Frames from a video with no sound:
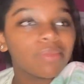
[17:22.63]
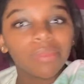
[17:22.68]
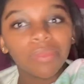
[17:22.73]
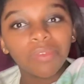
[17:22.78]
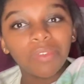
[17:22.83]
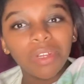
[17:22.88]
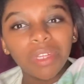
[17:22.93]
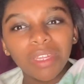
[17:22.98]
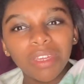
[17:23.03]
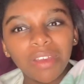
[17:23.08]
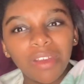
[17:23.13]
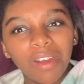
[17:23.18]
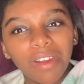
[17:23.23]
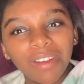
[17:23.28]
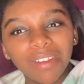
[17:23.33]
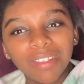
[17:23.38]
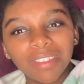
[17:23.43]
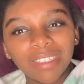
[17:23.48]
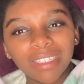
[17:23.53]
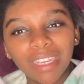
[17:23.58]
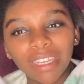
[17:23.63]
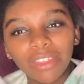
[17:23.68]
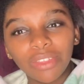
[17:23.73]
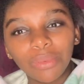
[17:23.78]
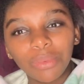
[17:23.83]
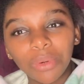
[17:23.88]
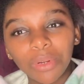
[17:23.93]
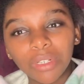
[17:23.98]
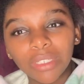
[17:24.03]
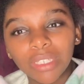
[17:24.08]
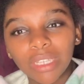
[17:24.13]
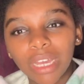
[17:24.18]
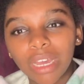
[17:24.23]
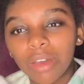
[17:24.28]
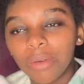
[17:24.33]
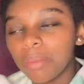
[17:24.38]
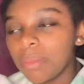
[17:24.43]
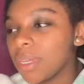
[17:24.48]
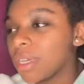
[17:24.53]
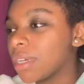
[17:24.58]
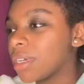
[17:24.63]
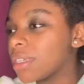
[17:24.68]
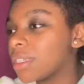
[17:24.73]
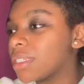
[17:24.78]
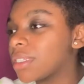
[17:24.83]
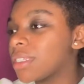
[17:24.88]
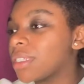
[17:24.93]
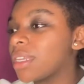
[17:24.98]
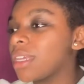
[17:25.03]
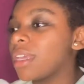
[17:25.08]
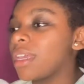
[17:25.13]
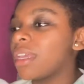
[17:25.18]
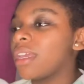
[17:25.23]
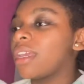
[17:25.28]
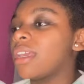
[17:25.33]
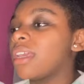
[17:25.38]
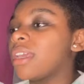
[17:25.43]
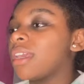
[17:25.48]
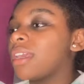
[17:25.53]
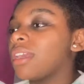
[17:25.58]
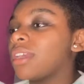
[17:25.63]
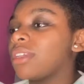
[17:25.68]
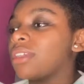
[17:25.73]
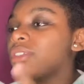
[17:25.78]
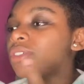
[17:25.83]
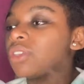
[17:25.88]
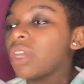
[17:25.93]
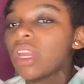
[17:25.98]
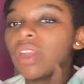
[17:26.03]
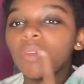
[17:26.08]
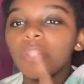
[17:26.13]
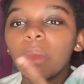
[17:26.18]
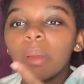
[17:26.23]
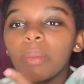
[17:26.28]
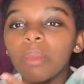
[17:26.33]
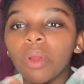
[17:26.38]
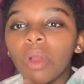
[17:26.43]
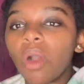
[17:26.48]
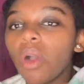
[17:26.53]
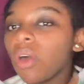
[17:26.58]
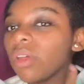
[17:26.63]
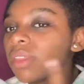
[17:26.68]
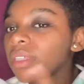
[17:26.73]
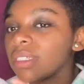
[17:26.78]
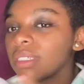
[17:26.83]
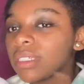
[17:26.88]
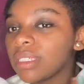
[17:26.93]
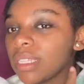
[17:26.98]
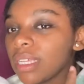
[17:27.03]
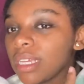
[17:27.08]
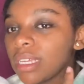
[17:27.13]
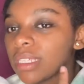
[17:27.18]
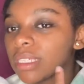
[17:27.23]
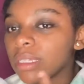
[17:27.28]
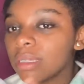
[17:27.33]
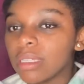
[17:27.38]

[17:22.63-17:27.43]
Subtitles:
really hard to get the words out, because you try to remember all these things.